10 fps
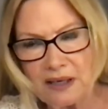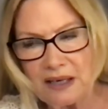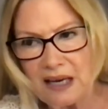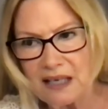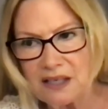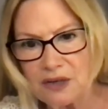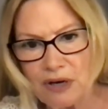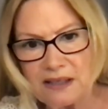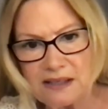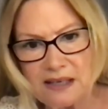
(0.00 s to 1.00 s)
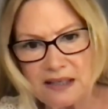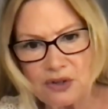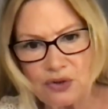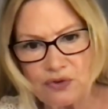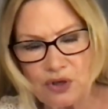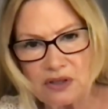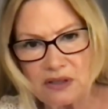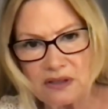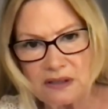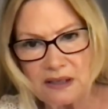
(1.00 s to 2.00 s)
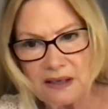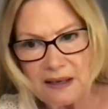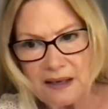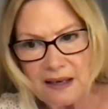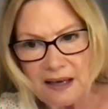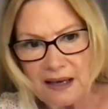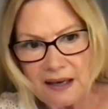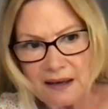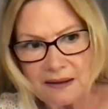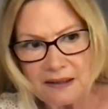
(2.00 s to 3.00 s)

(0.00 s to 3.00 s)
and he has a great sense of justice, and